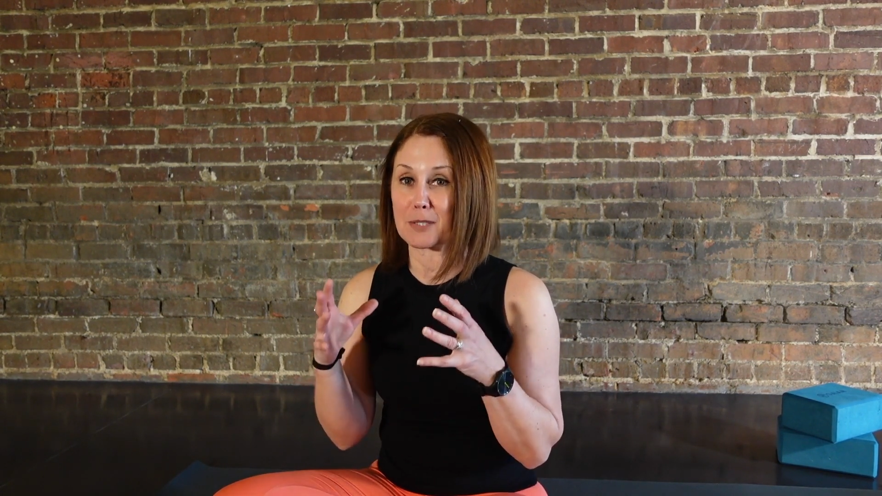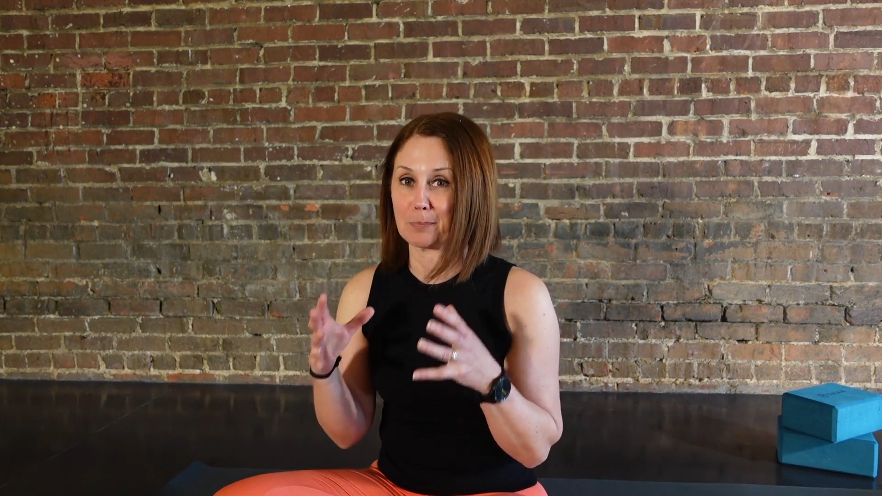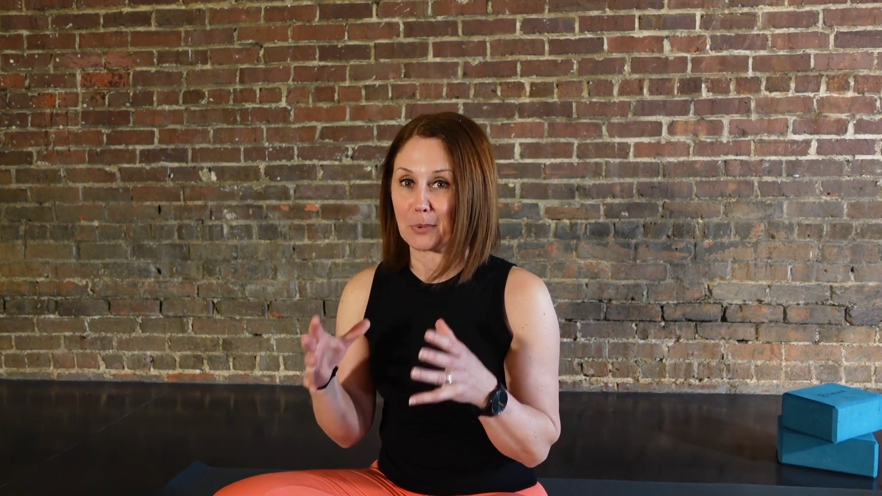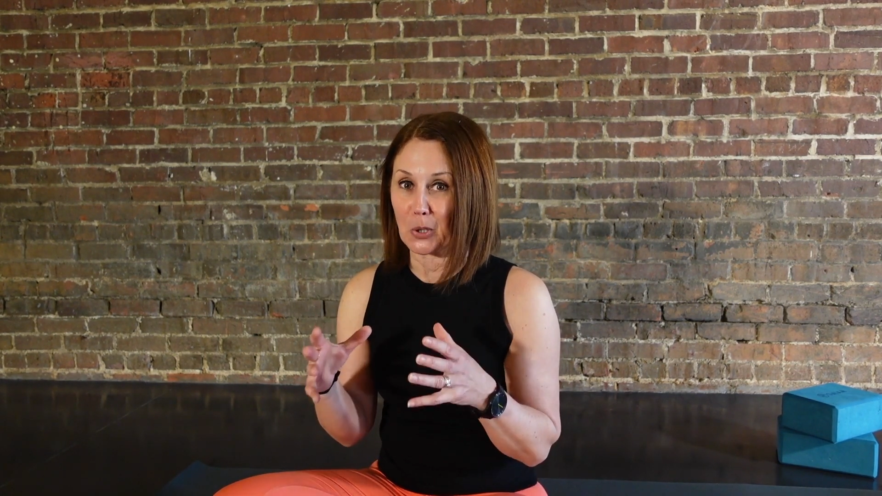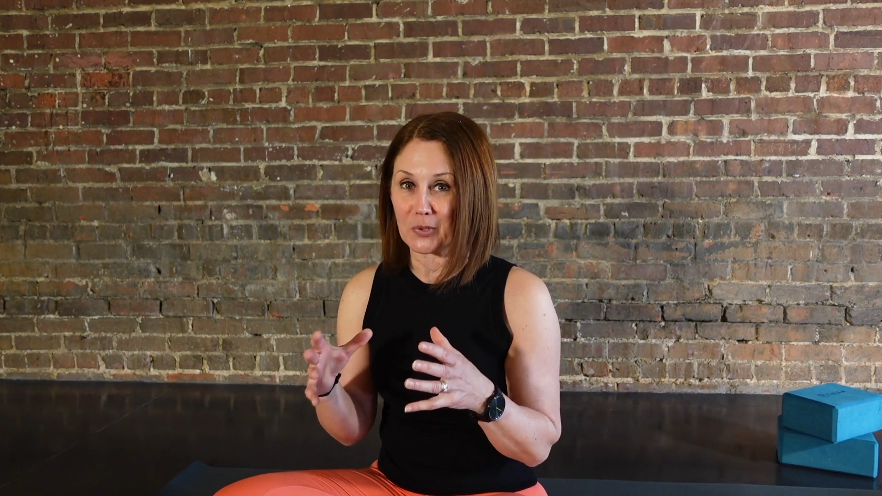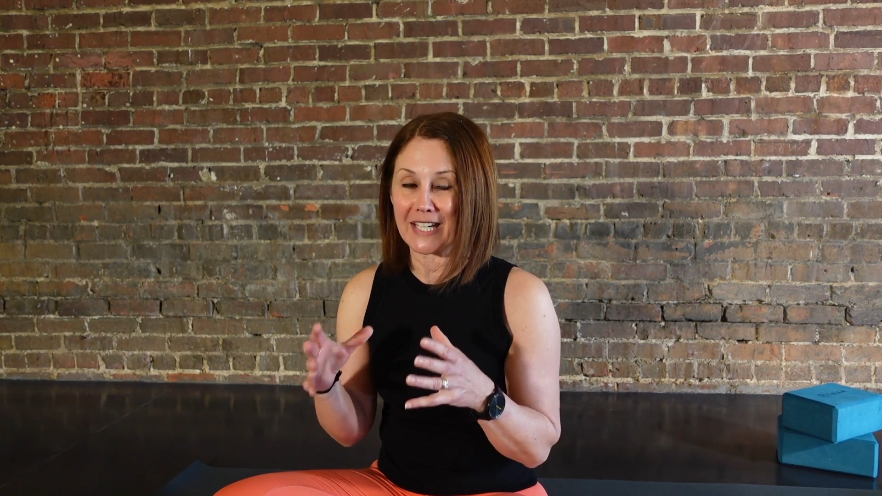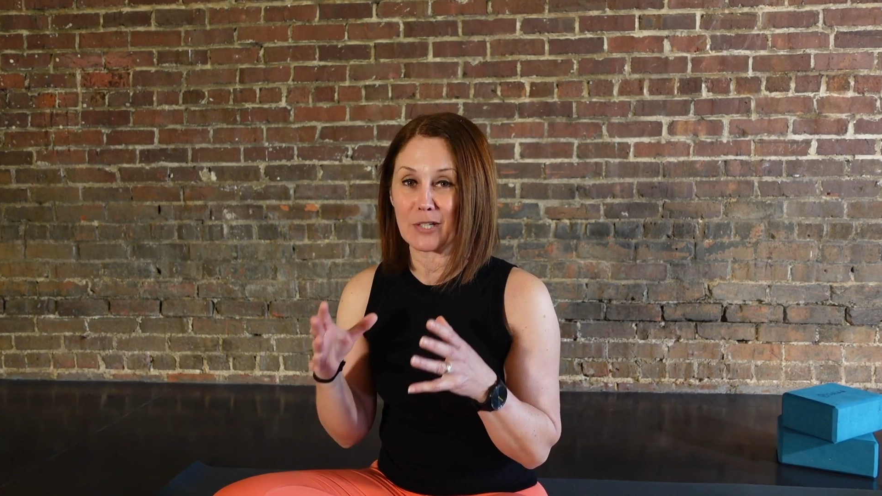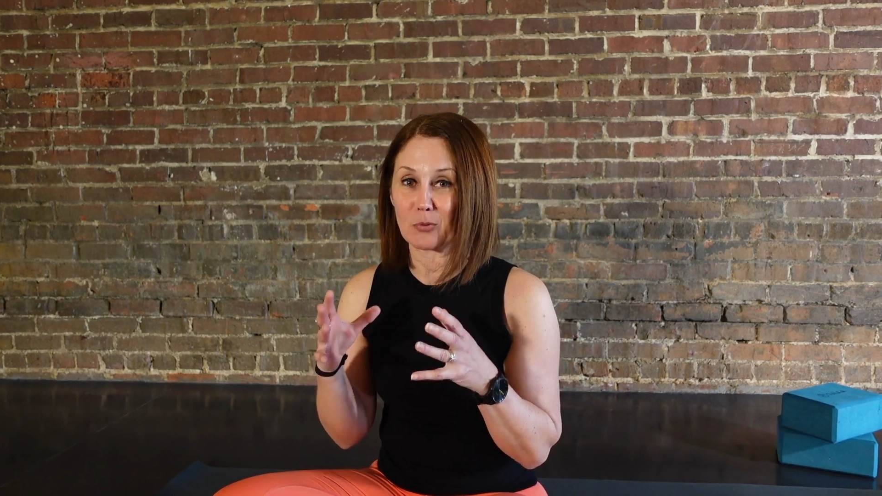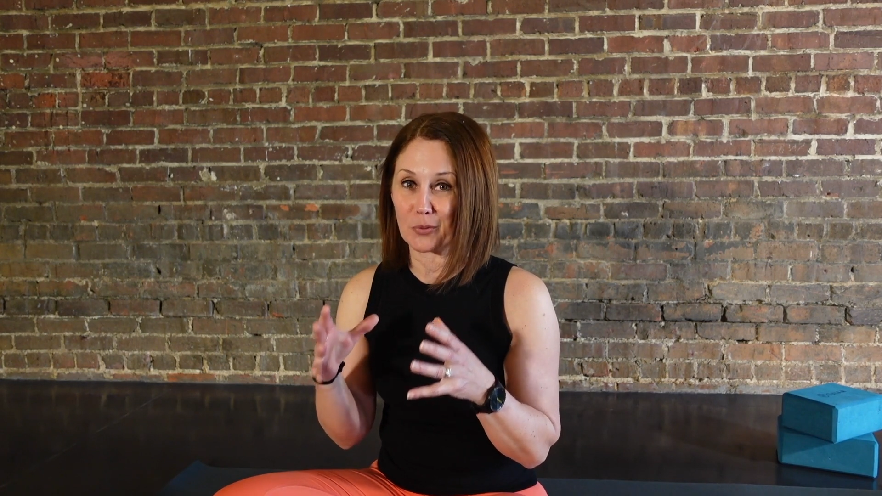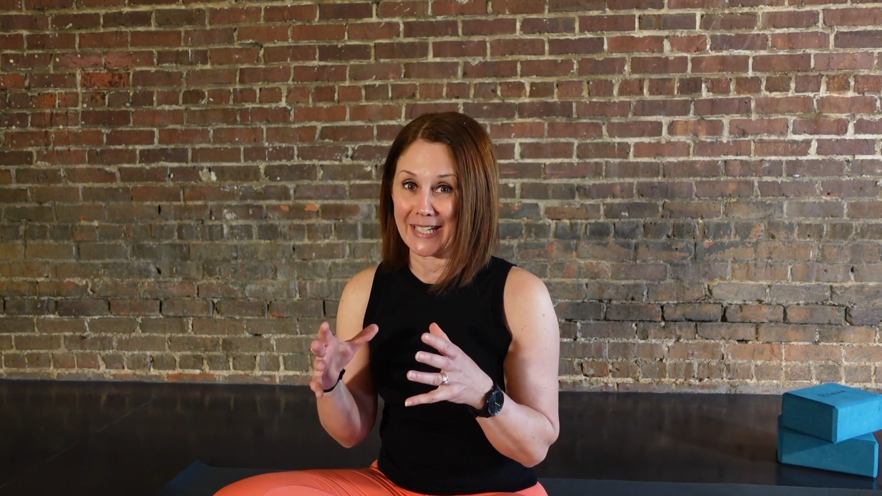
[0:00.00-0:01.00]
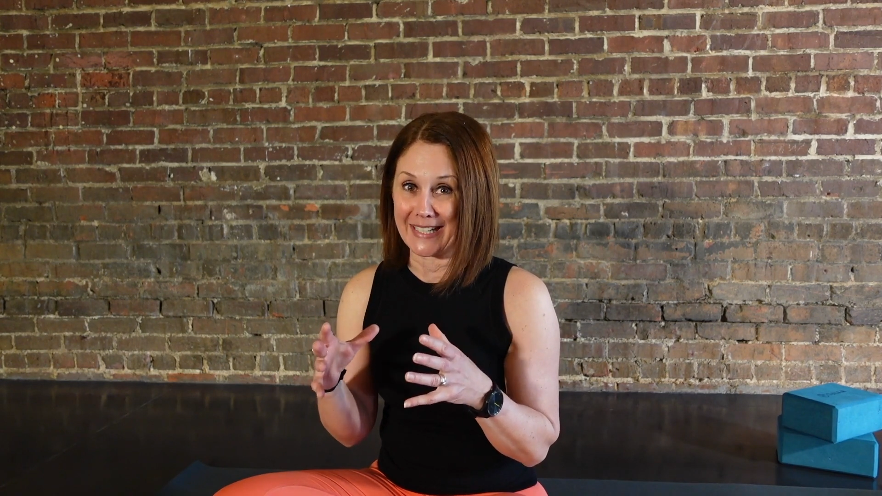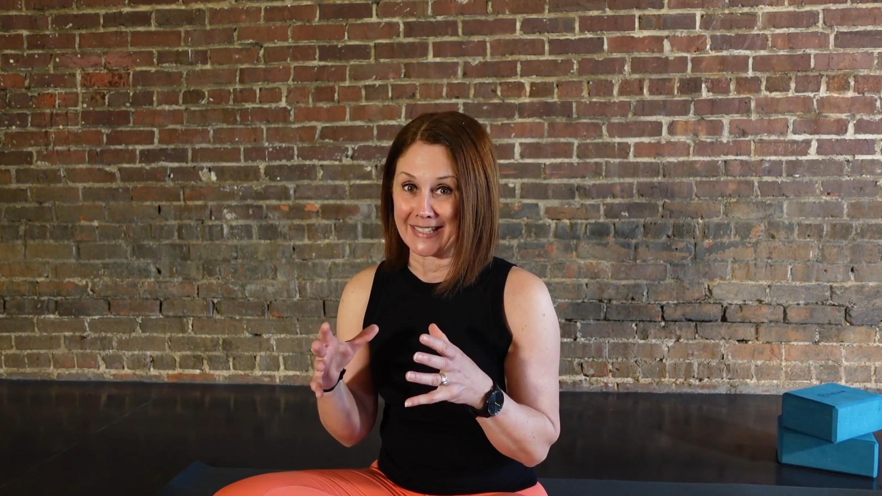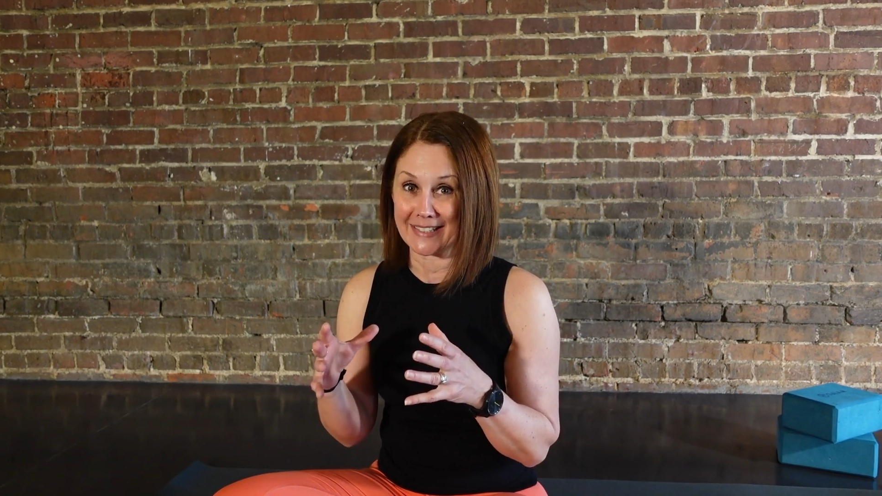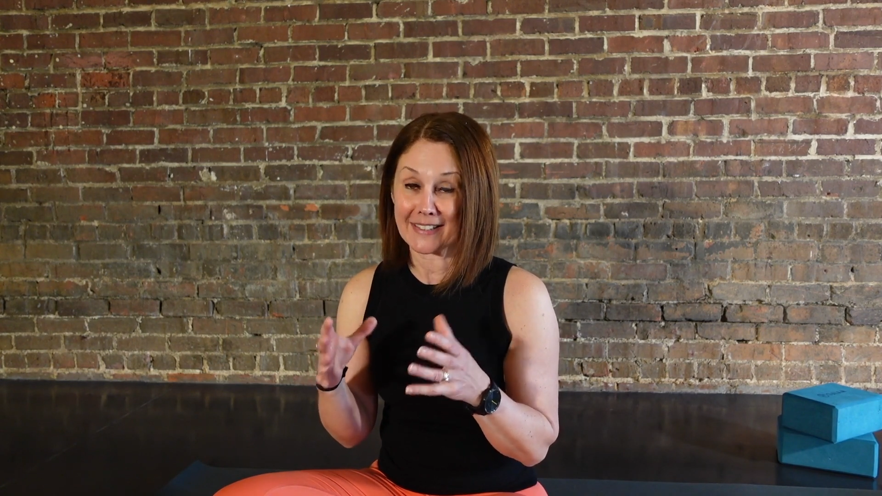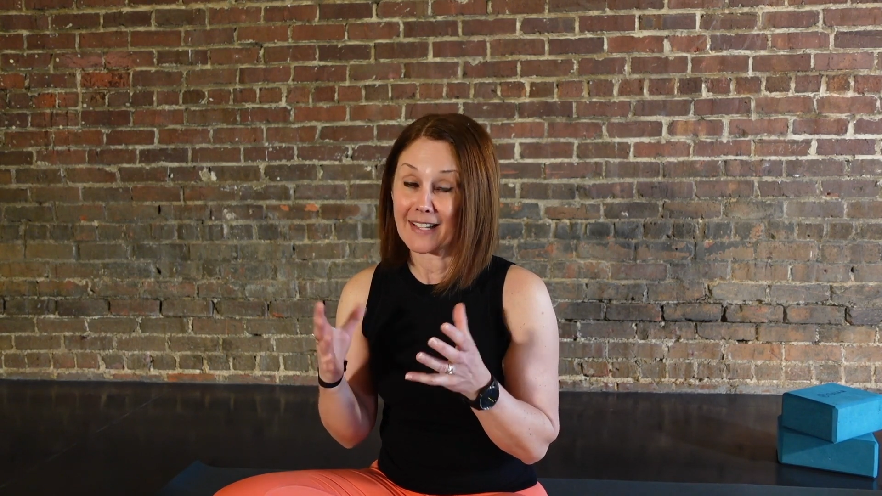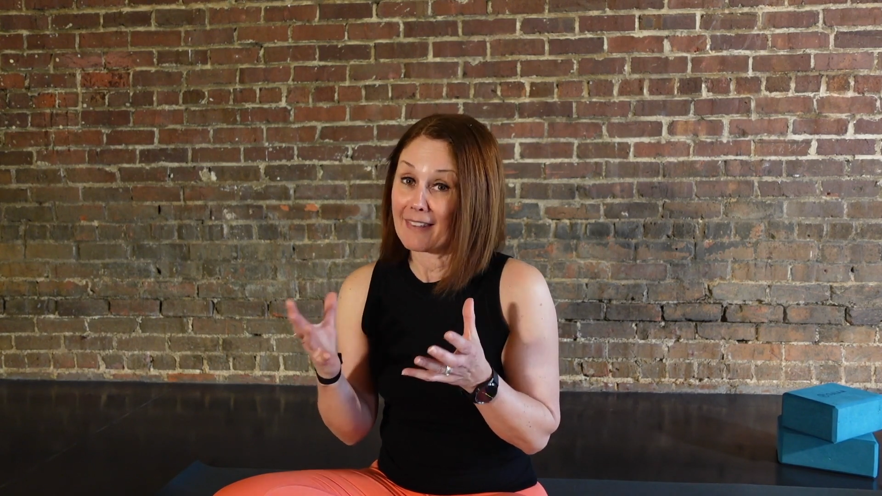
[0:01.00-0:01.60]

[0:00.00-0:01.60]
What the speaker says: bony ring